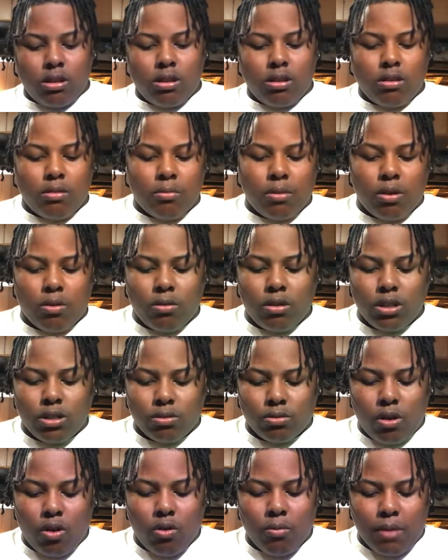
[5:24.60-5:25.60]
Bro, what is
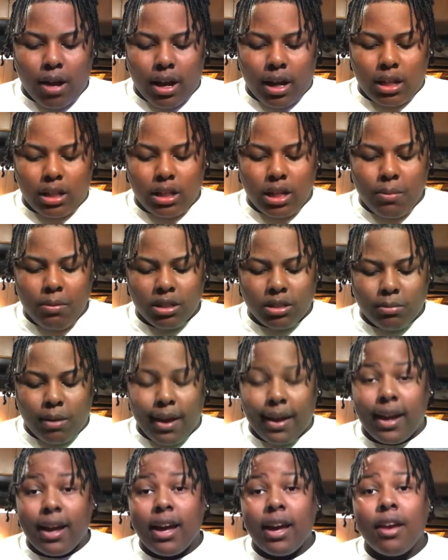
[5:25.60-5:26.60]
wrong with my Clippers, my
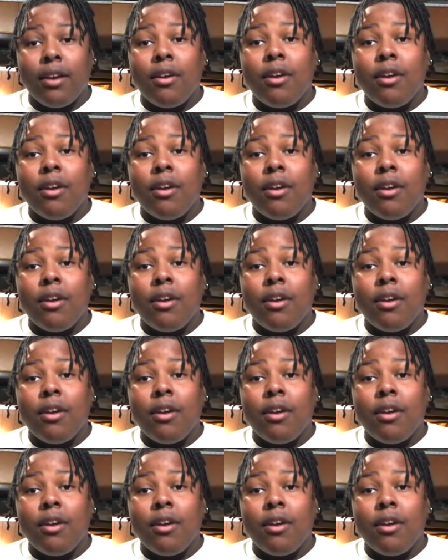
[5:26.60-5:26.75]
guy?